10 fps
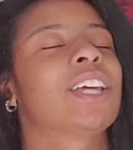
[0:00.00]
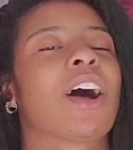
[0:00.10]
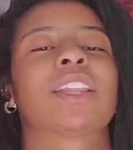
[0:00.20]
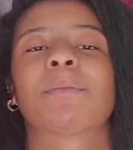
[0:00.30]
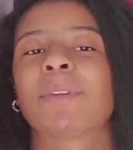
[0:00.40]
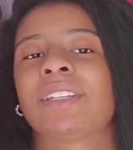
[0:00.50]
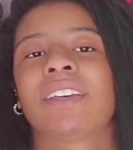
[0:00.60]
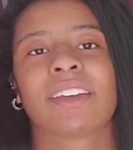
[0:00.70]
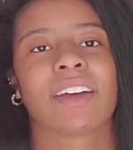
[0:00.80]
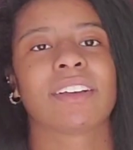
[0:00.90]
y'all, let me
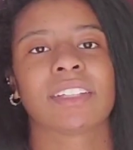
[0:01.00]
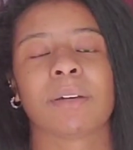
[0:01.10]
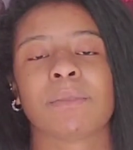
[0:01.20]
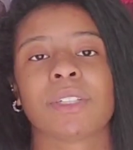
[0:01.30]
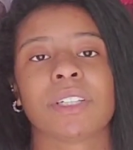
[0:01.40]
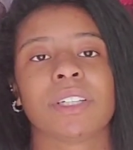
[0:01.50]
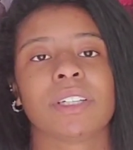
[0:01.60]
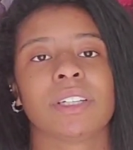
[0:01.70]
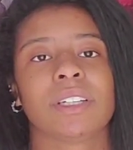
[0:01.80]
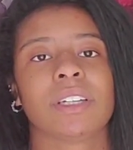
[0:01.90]
tell y'all something,
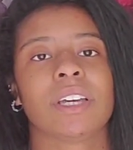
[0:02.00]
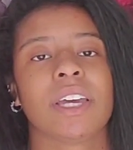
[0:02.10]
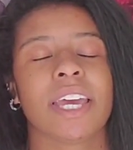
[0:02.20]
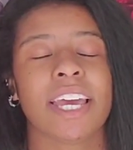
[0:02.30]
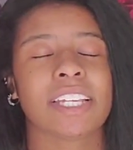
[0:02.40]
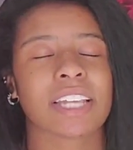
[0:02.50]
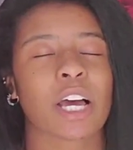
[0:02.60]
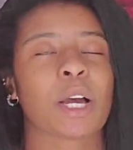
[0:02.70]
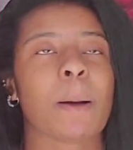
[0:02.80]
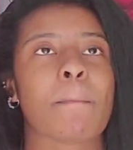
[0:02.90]
she is
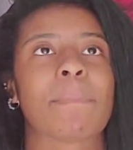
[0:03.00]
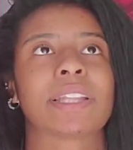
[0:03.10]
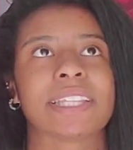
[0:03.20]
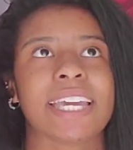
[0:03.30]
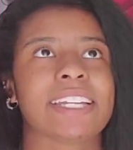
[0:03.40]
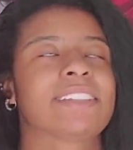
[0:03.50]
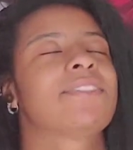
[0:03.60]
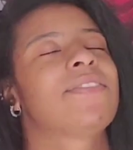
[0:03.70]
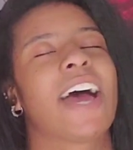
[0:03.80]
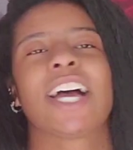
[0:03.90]
a complete
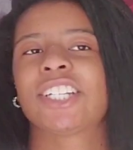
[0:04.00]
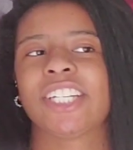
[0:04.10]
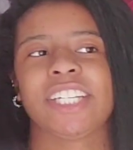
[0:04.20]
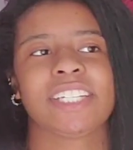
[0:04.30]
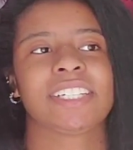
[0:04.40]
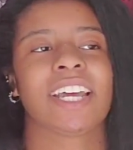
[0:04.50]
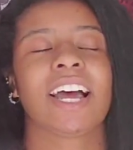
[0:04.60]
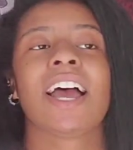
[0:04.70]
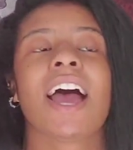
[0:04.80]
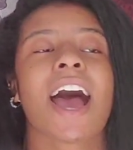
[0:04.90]
fashionista.